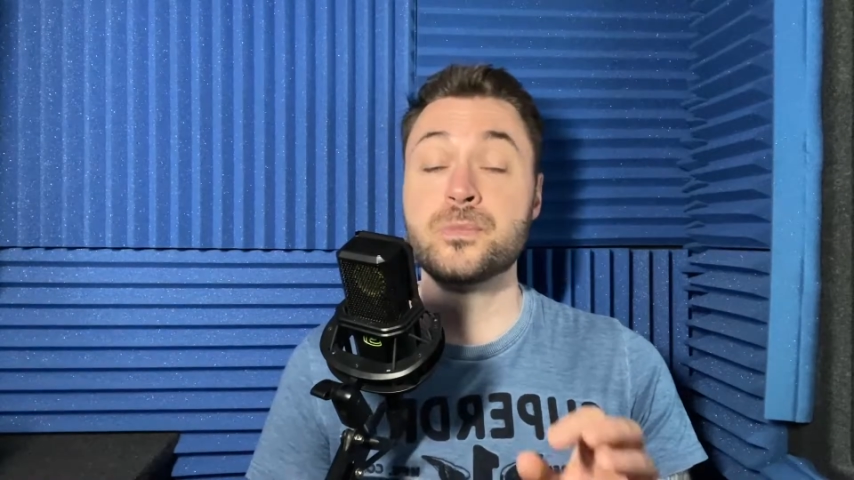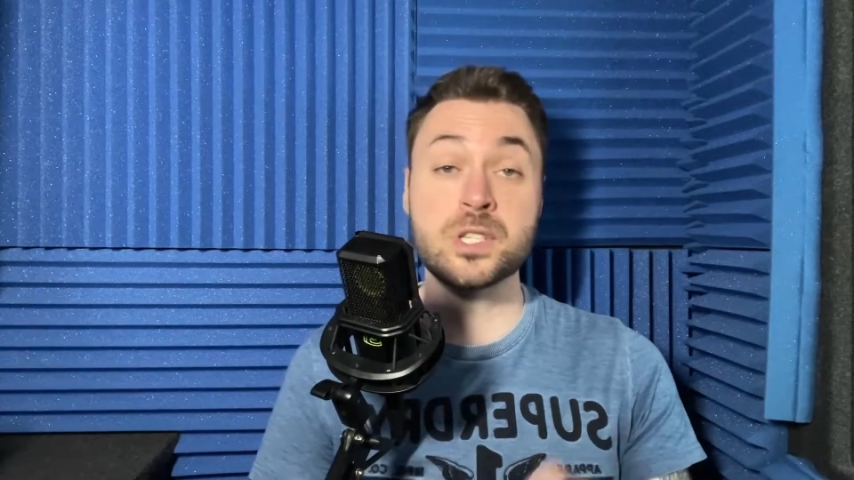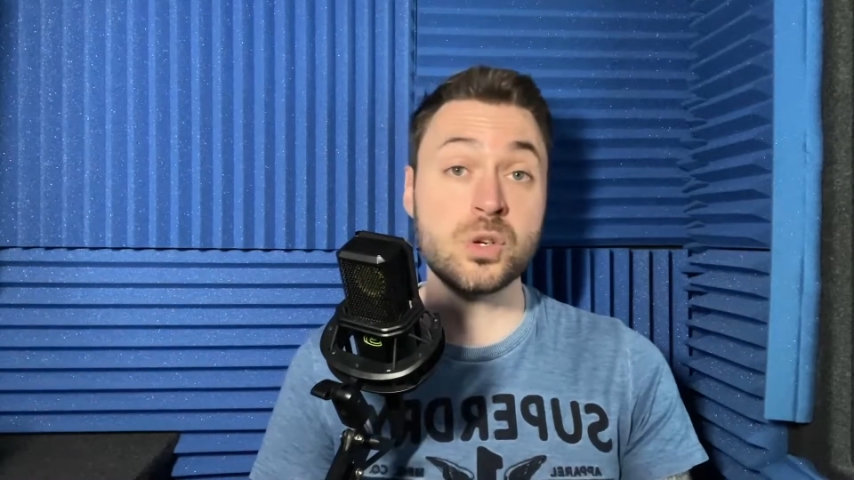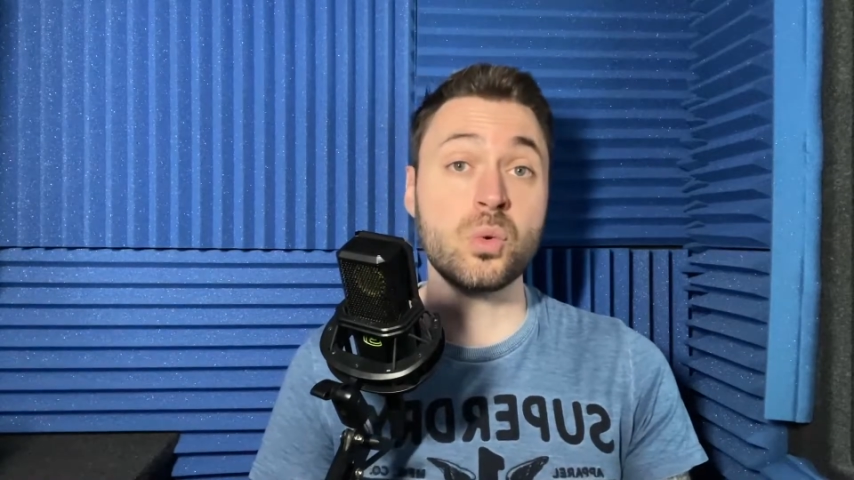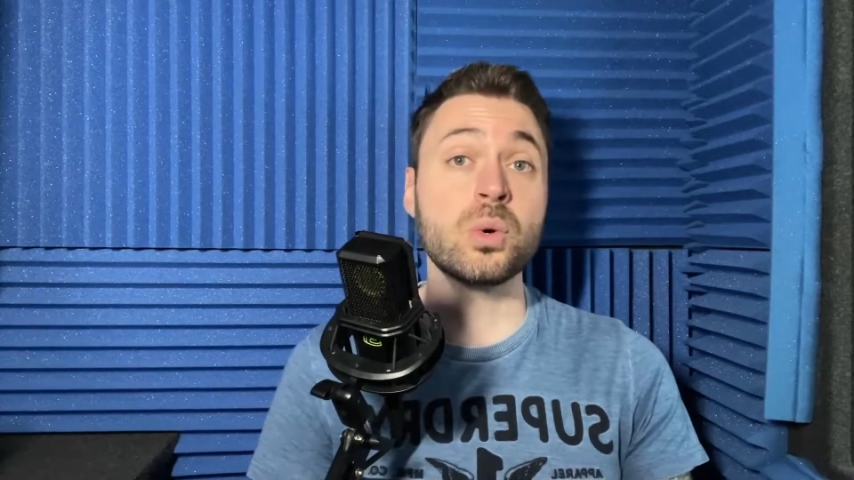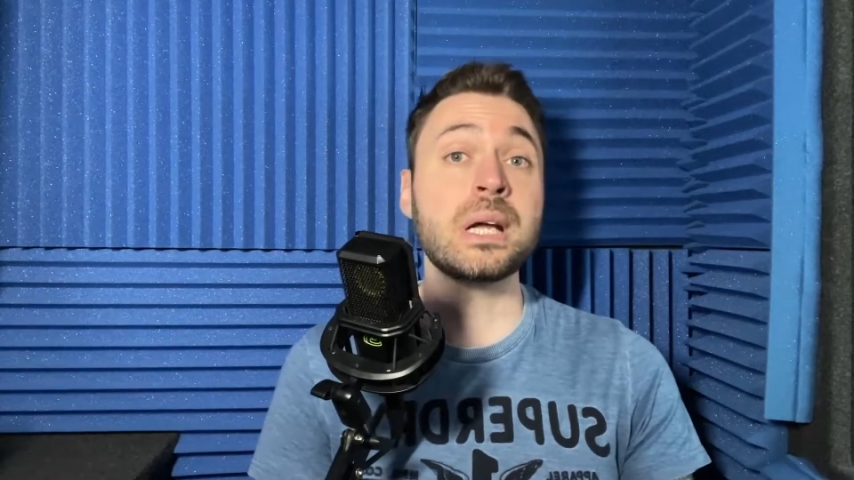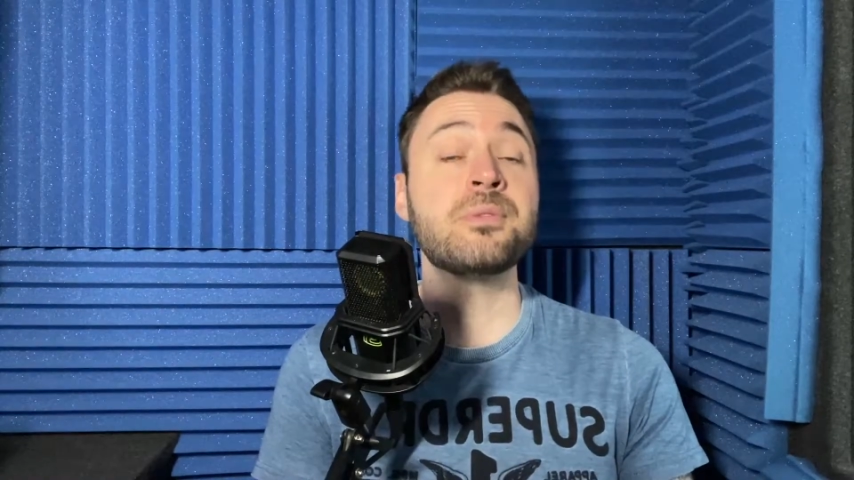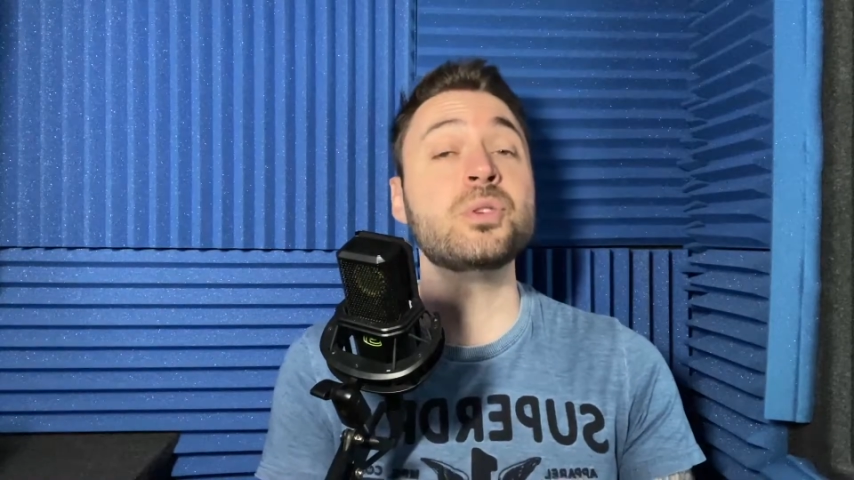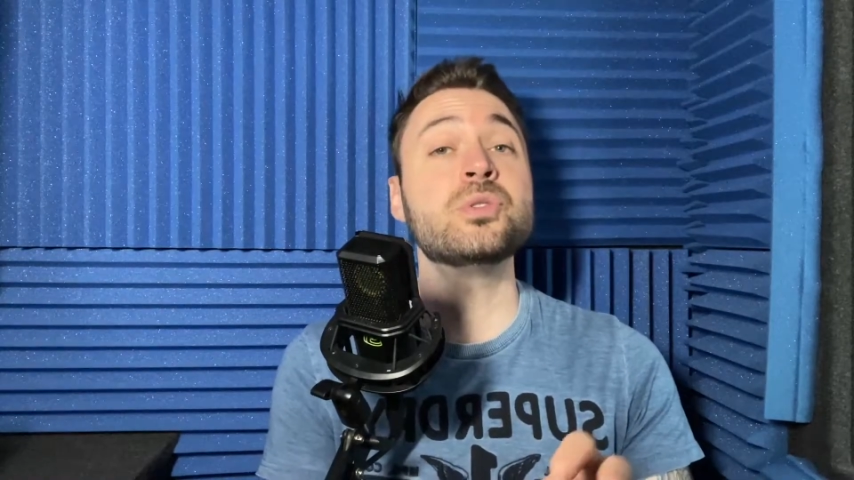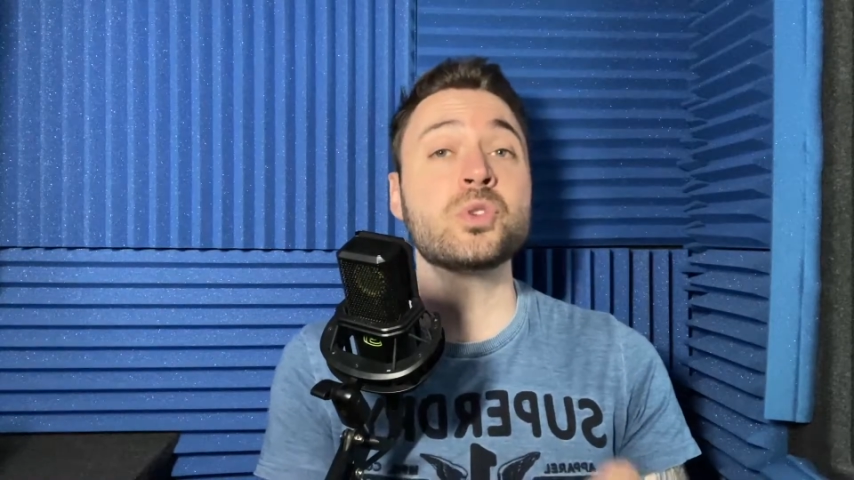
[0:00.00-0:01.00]
So
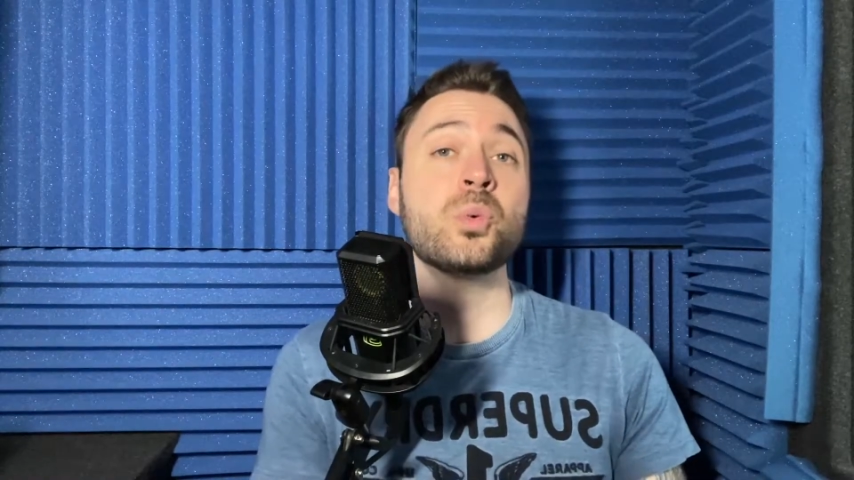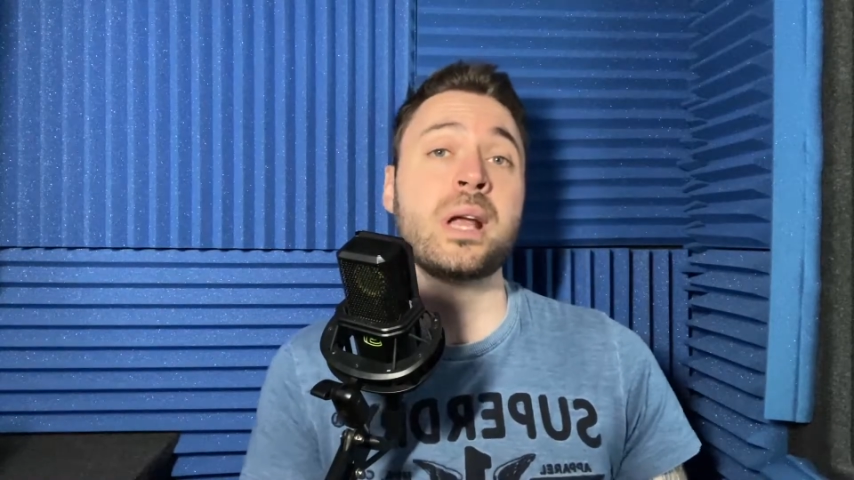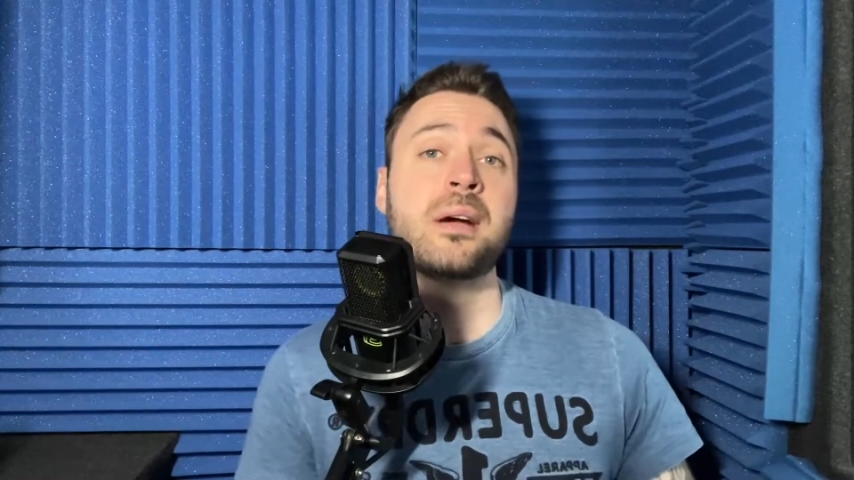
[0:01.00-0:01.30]
if you don't